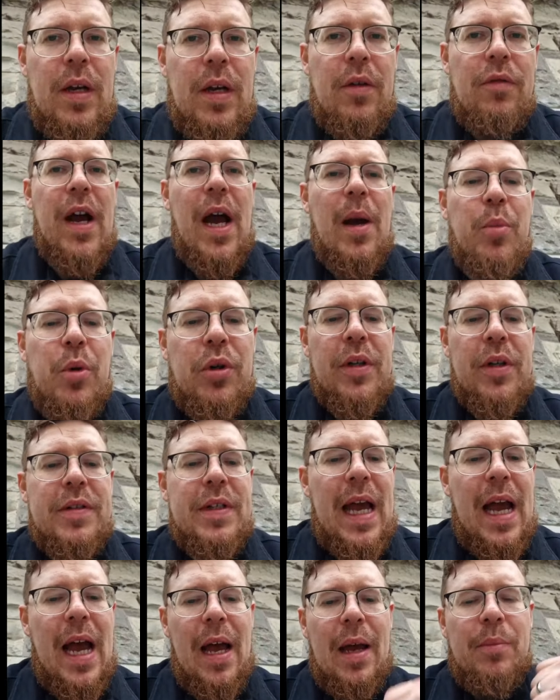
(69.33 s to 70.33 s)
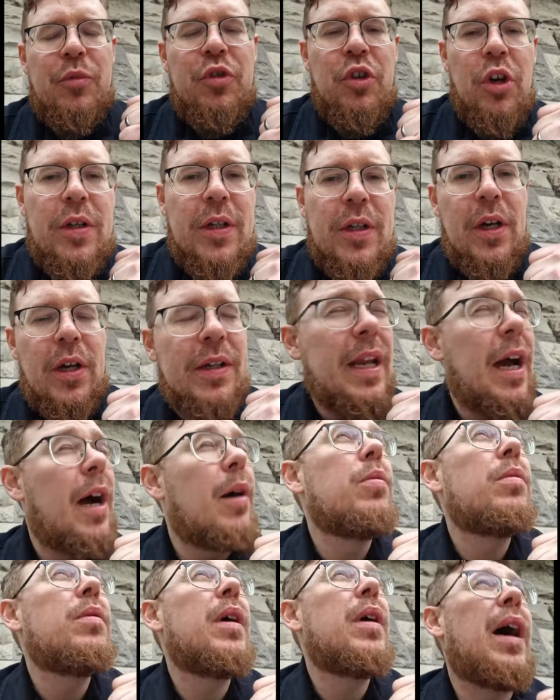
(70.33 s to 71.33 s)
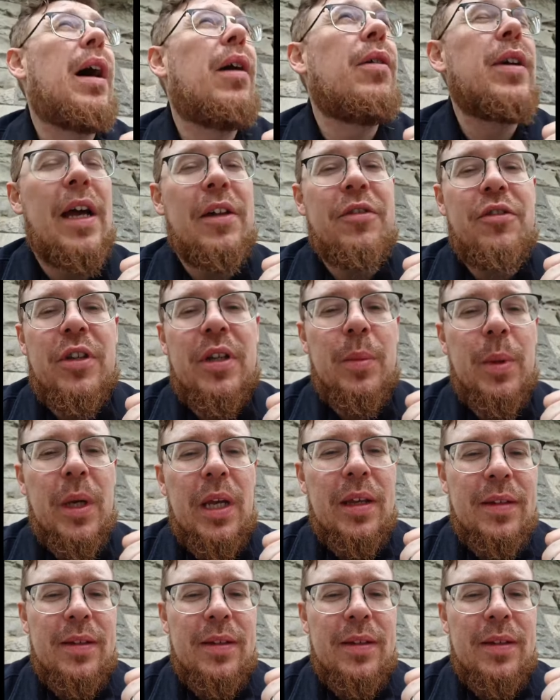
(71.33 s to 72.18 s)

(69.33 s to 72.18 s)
Right, boys, I'm jogging on now. I'll catch you in a bit.